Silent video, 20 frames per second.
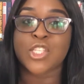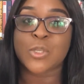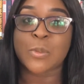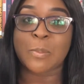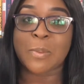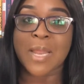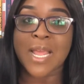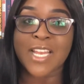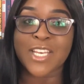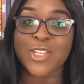
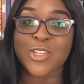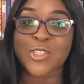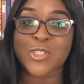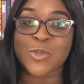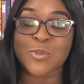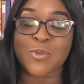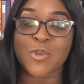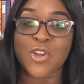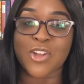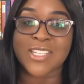to plan
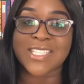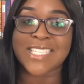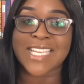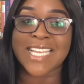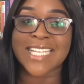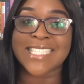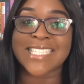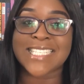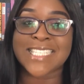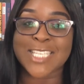YouTube
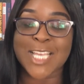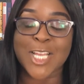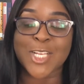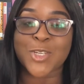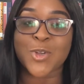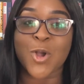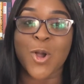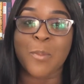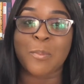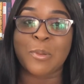content,
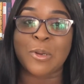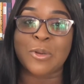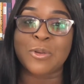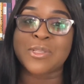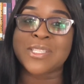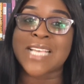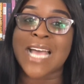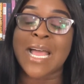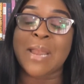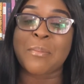schedule
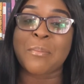uploads,